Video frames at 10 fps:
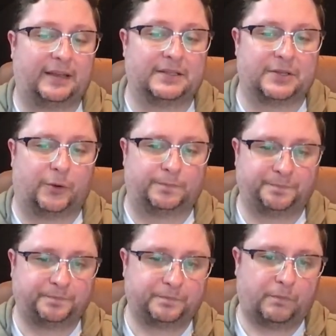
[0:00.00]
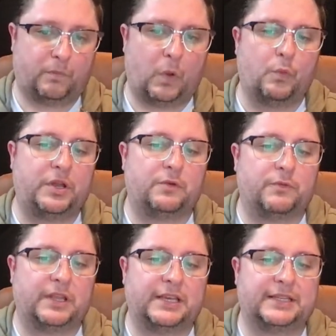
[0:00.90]
And so when you
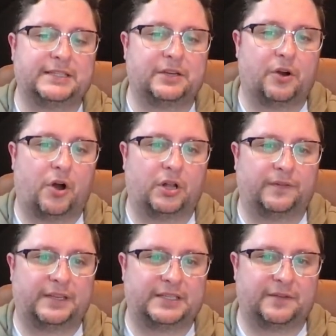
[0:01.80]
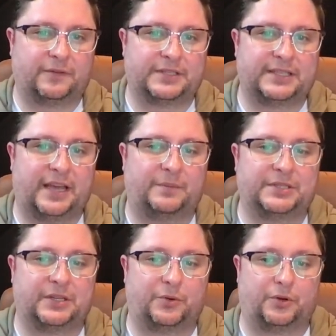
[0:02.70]
really consider all of these different steps
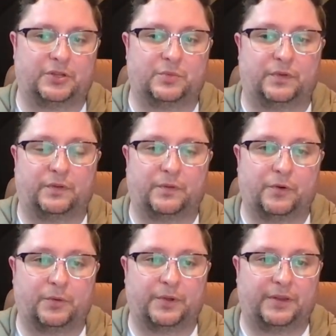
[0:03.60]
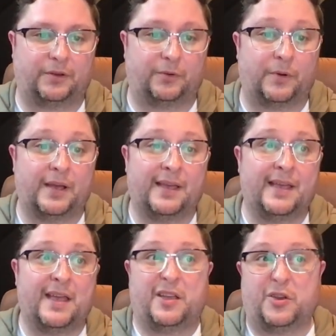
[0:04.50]
in order to moving forward with you,
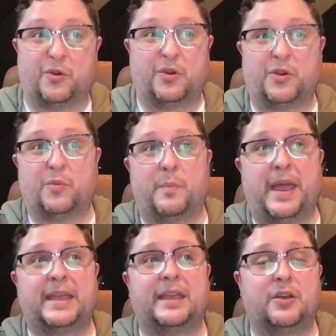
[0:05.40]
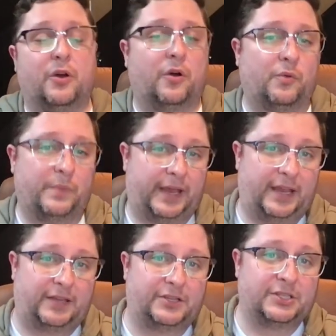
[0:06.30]
you're, you're making your
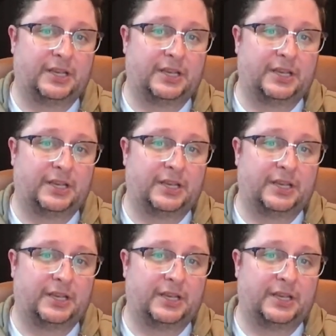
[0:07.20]
homepage